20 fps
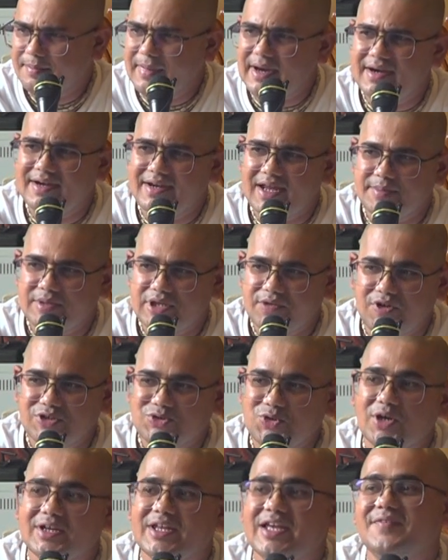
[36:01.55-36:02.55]
Many times he was
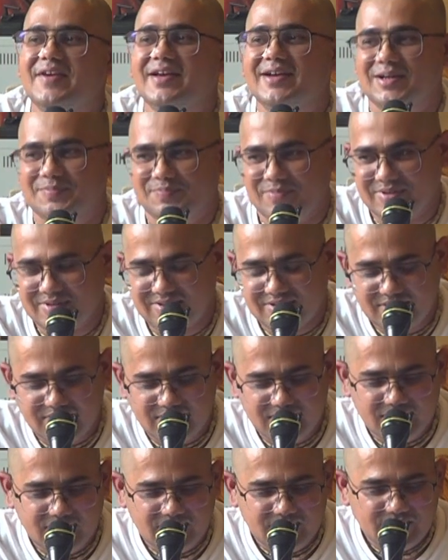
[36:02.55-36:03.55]
not giving up.
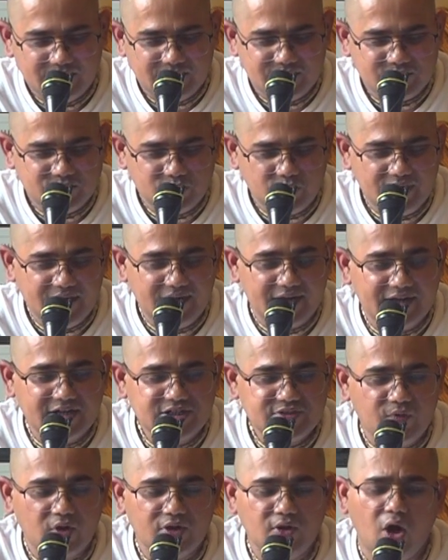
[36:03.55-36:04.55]
So he
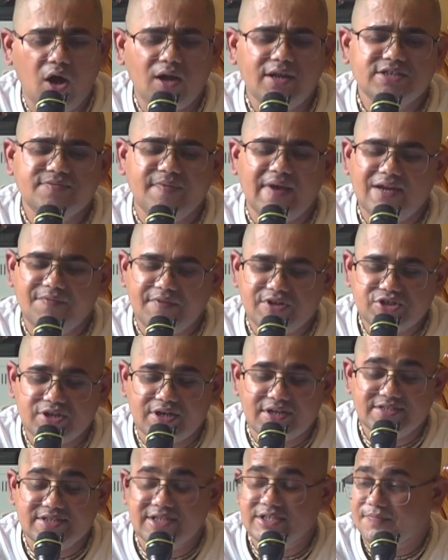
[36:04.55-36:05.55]
arranged for all his
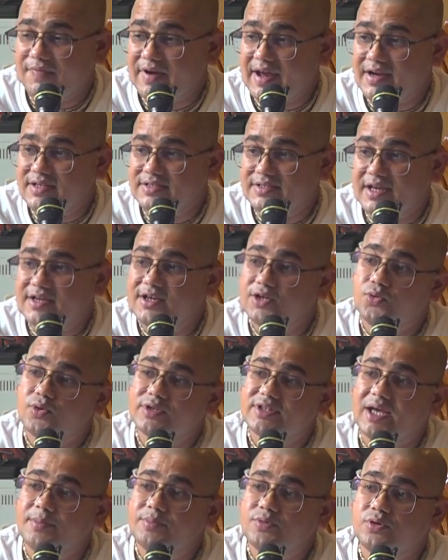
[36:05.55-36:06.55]
well-wishers, his friends, and he
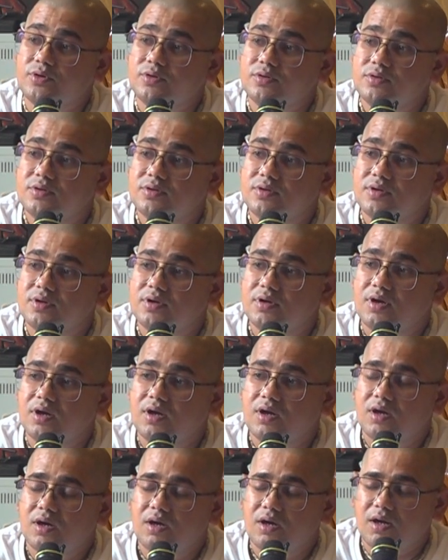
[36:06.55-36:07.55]
took them to
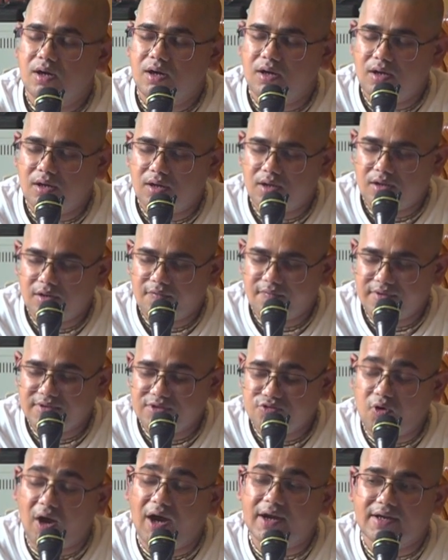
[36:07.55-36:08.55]

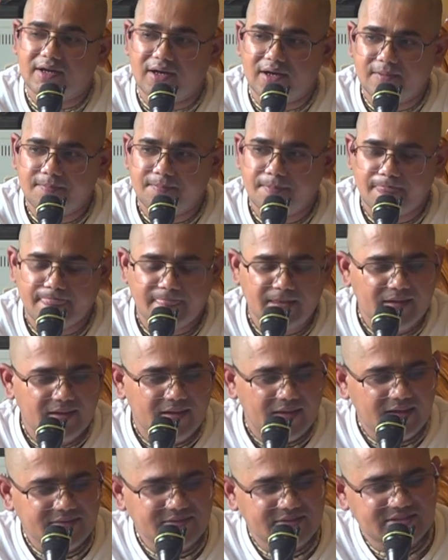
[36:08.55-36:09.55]
Dwarka.
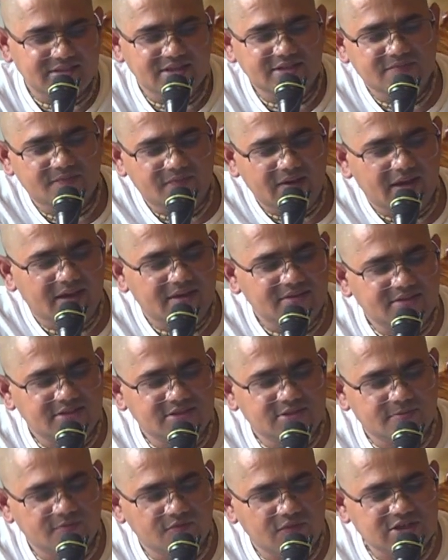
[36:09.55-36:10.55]
And this is where
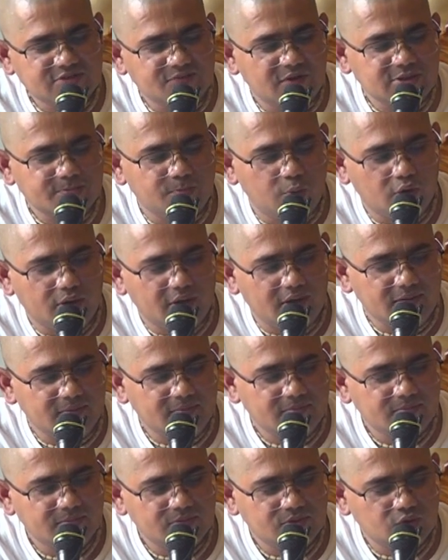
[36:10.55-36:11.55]
this verse was
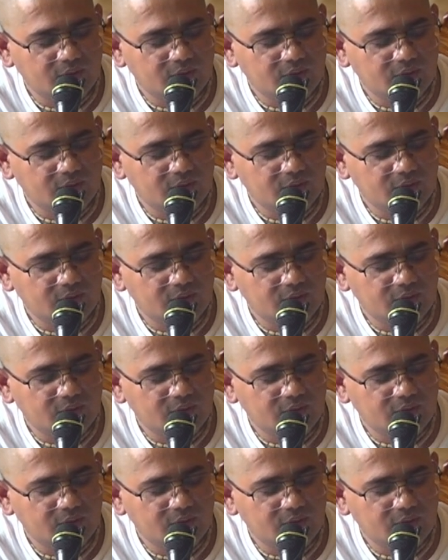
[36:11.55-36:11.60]
spoken.